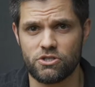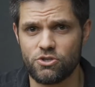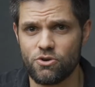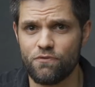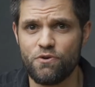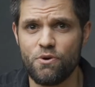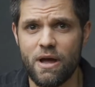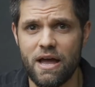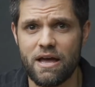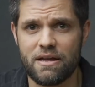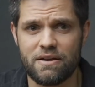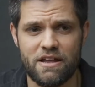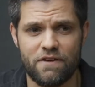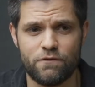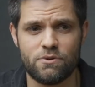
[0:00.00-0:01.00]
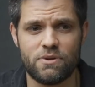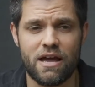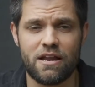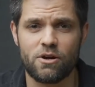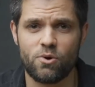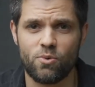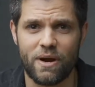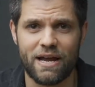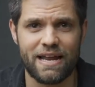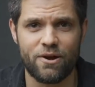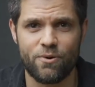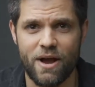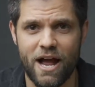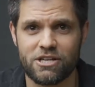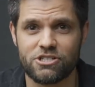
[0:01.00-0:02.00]
So if you had a great
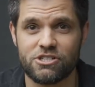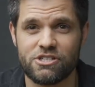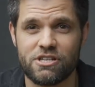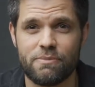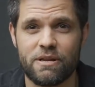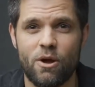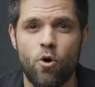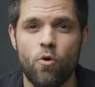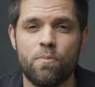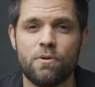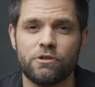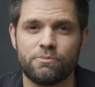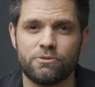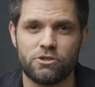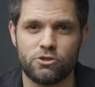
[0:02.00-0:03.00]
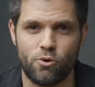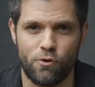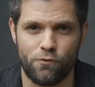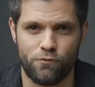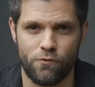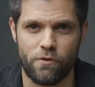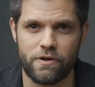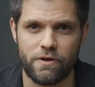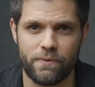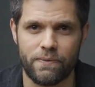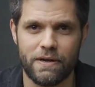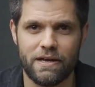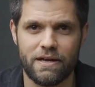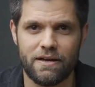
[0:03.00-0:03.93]
interaction, somebody opened up the door for you,